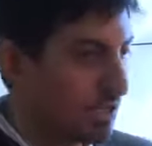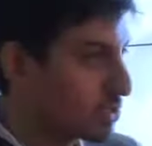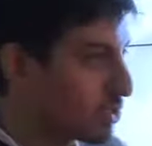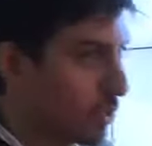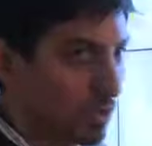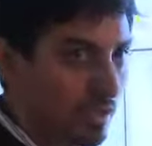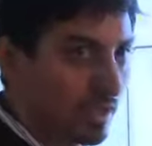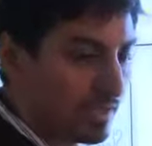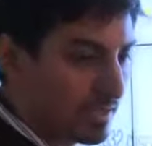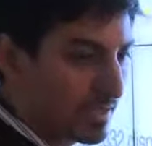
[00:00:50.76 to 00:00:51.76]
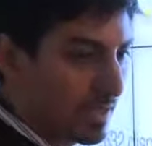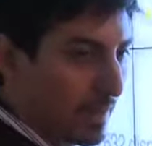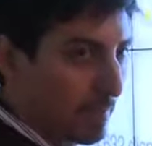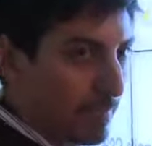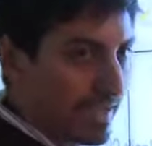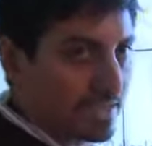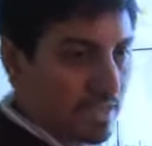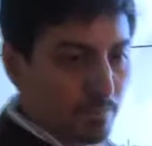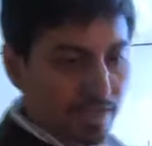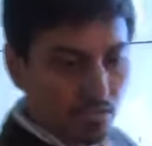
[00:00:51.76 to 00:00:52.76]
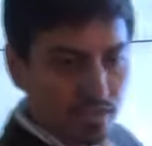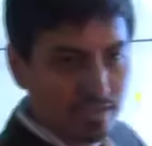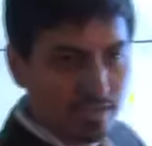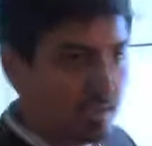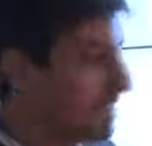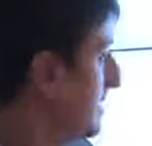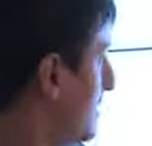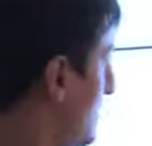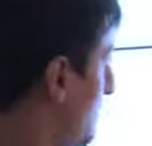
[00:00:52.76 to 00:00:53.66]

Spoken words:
So the bezel between the